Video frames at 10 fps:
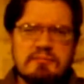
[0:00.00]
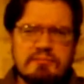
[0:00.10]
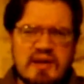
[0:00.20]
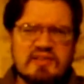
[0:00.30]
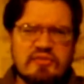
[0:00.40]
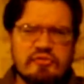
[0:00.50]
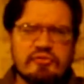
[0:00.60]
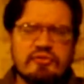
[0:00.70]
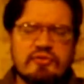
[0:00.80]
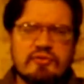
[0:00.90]

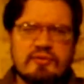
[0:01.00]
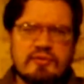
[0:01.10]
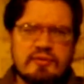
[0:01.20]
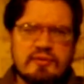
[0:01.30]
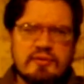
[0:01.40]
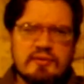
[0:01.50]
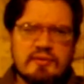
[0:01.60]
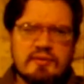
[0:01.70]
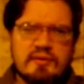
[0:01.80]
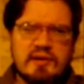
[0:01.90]
balanced,
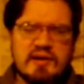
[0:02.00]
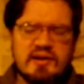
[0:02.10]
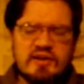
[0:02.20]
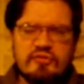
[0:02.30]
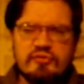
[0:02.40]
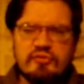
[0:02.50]
and it is